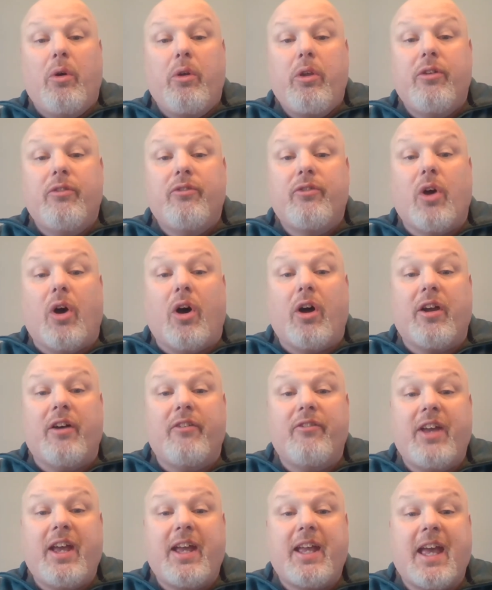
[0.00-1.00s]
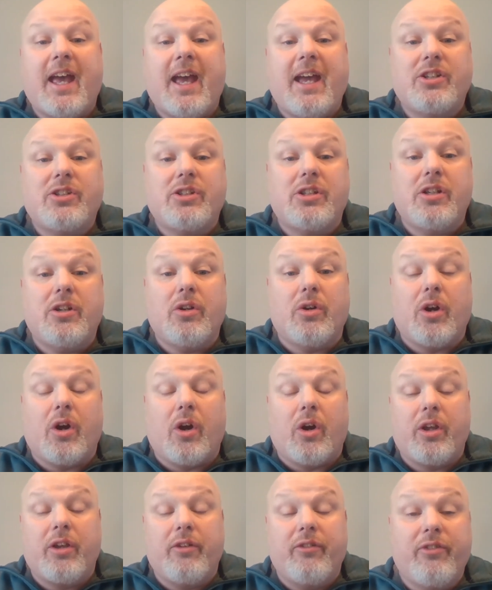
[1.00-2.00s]
You've gone on vacation
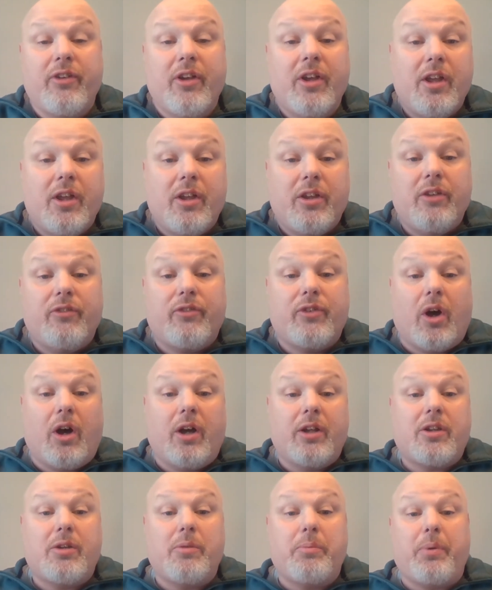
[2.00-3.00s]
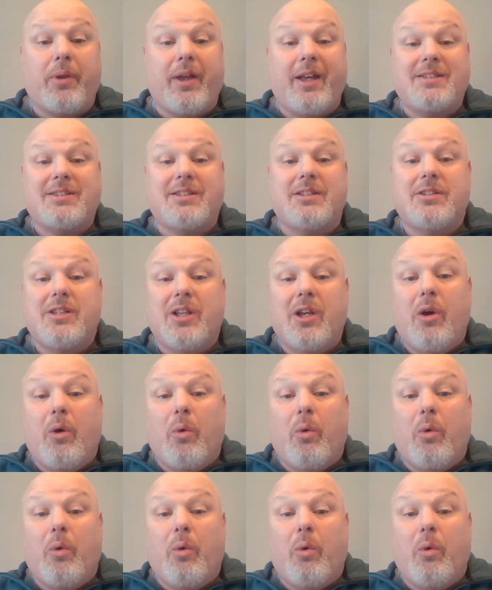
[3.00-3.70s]
or you've gone to places.